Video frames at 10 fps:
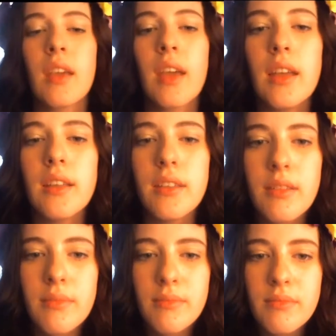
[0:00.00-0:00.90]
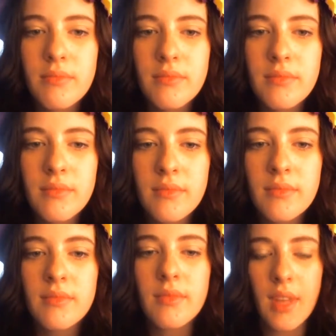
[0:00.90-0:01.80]
and
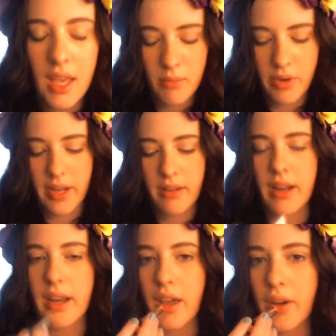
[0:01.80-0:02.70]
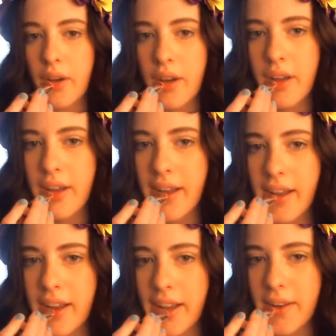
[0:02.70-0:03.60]
I'm wearing it right now.
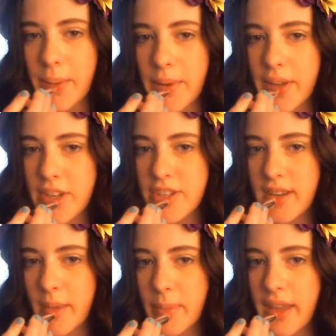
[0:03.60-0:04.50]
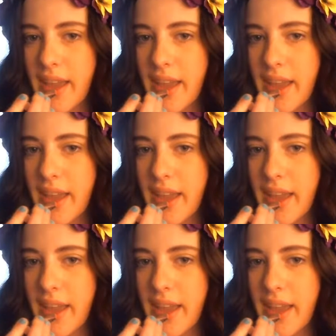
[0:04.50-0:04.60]
Gotta do a touchy-uppy.